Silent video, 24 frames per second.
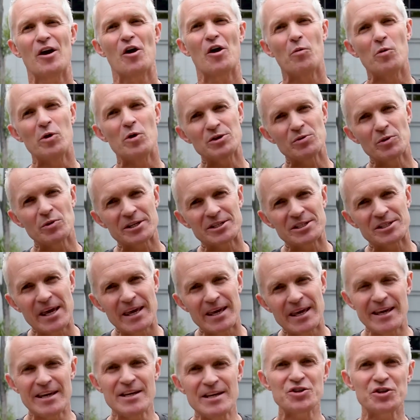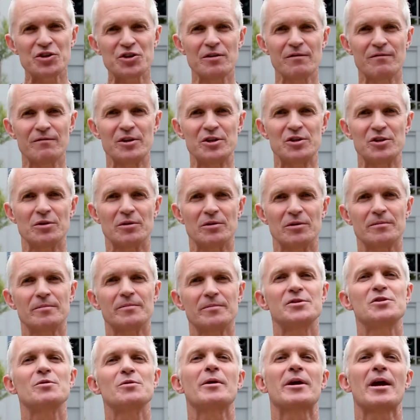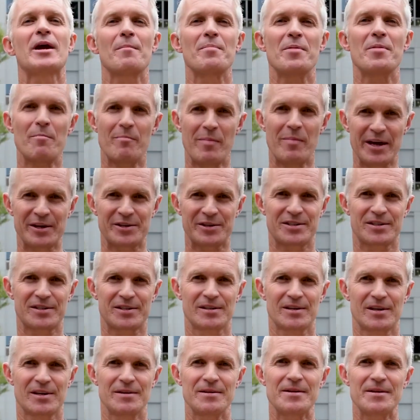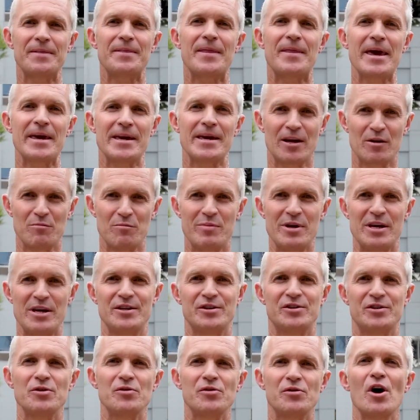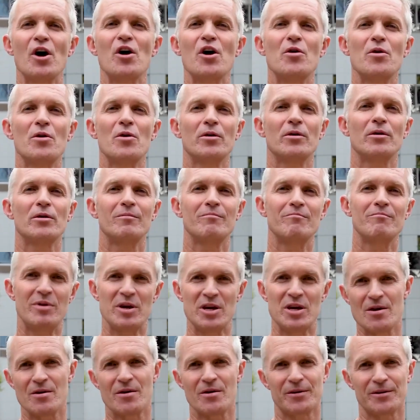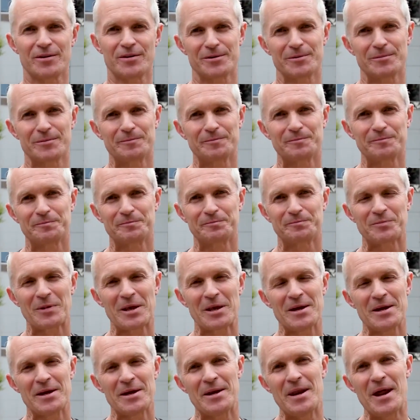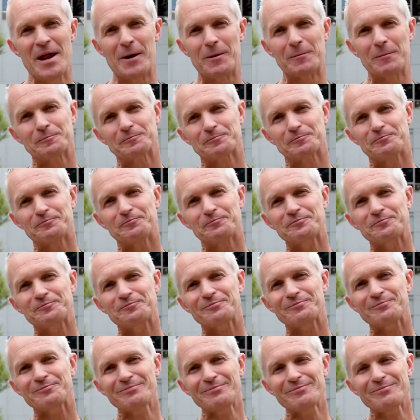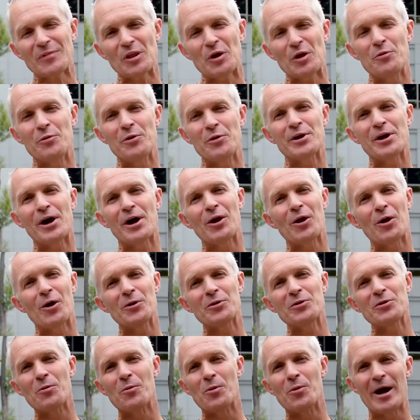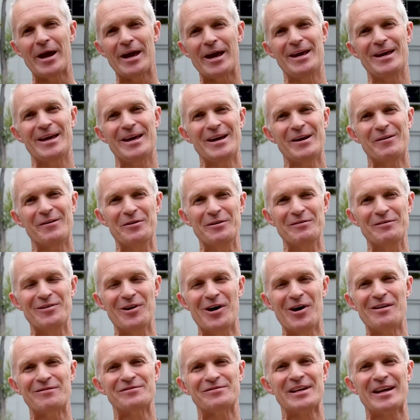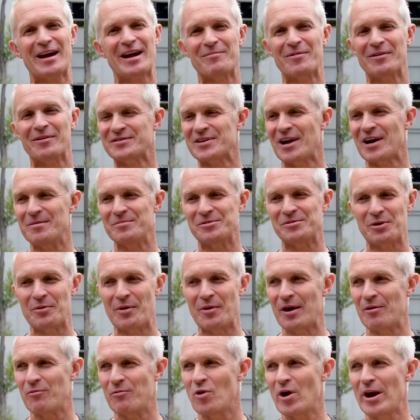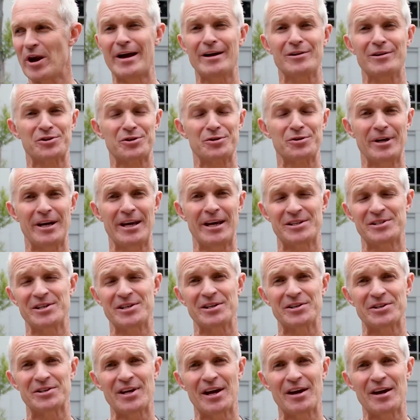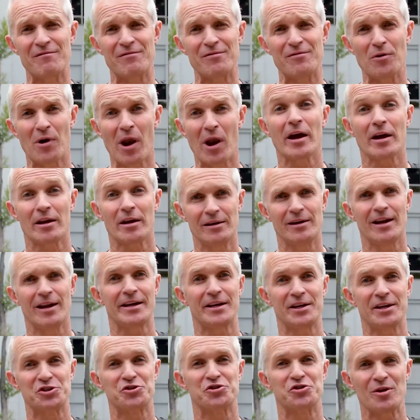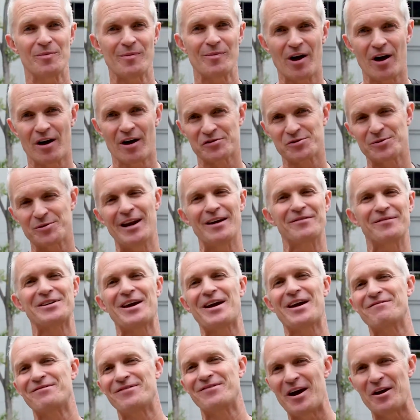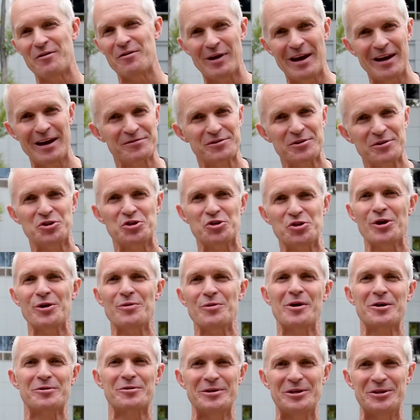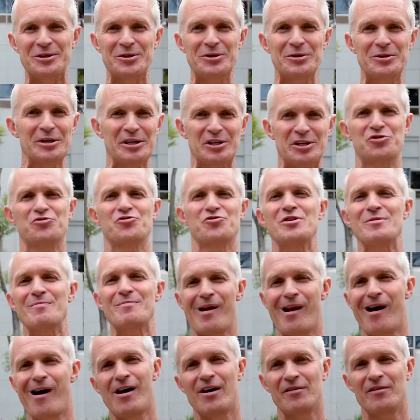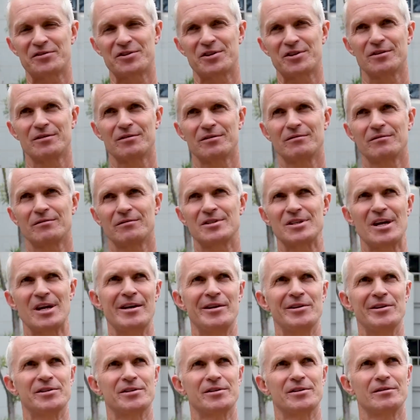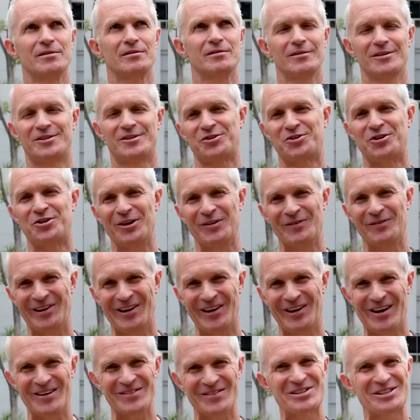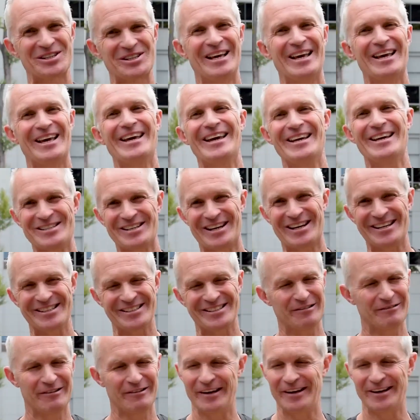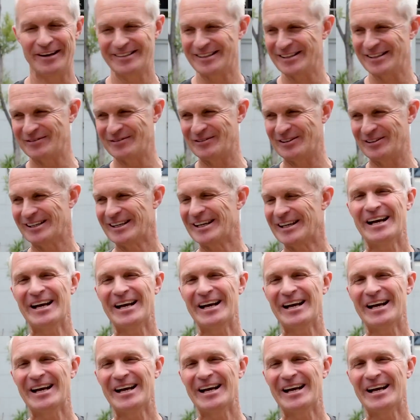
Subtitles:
We want to take each individual to become the best that they can be, to go beyond. Now, along the way, we've laughed a couple of times around what else could Excel stand for, like extreme laughs. We love to have fun, we love to enjoy what we do. Extreme laughs, science. Extreme laughs, education. No, it doesn't work.